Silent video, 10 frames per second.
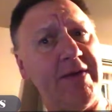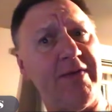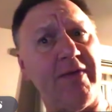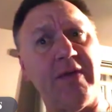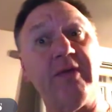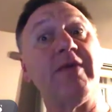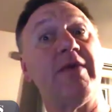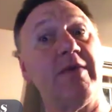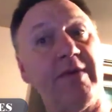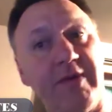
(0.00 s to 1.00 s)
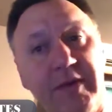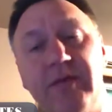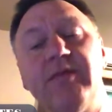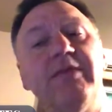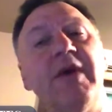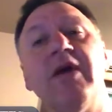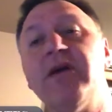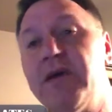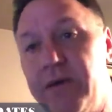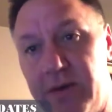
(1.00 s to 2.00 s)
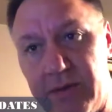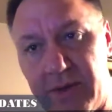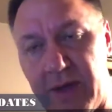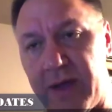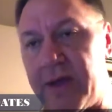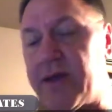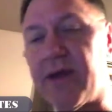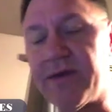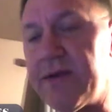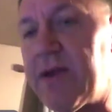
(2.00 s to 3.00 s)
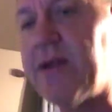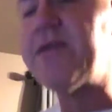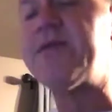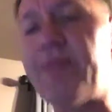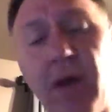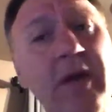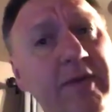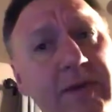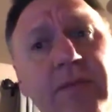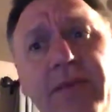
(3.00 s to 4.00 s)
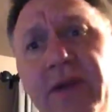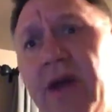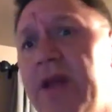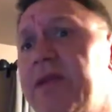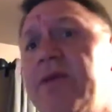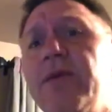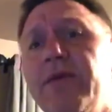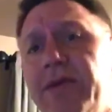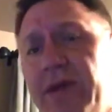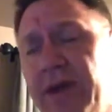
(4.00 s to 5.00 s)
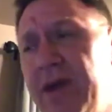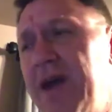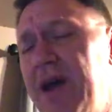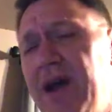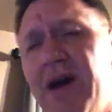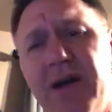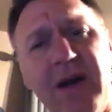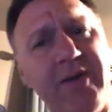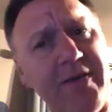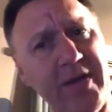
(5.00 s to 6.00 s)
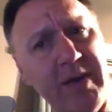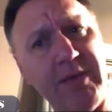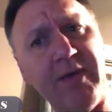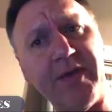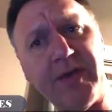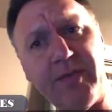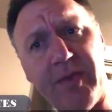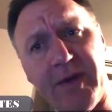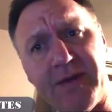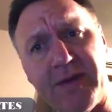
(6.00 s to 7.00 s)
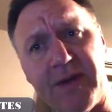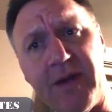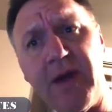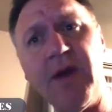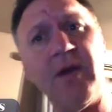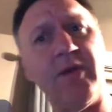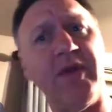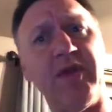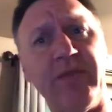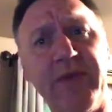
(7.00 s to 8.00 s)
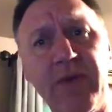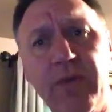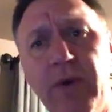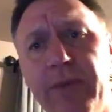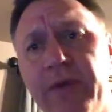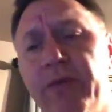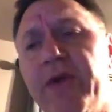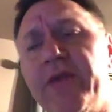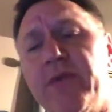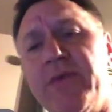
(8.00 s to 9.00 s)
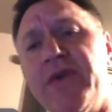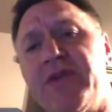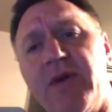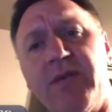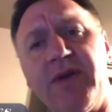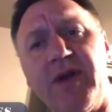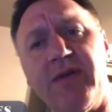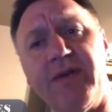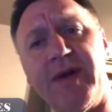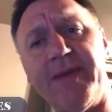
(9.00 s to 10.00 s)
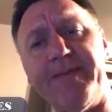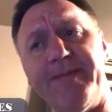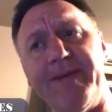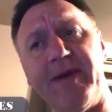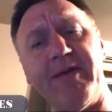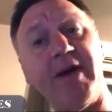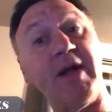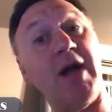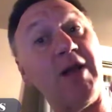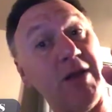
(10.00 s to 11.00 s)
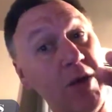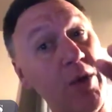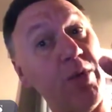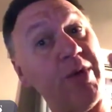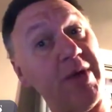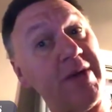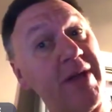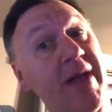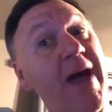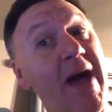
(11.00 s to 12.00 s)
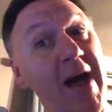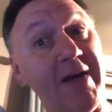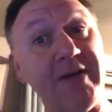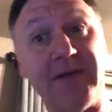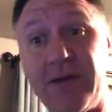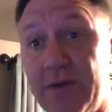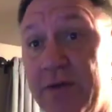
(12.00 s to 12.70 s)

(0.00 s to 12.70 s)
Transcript: just for to marry who you like. That's part of it, but not the whole thing. A freedom of expression, whether it be a woman, whether it be someone of a lower class,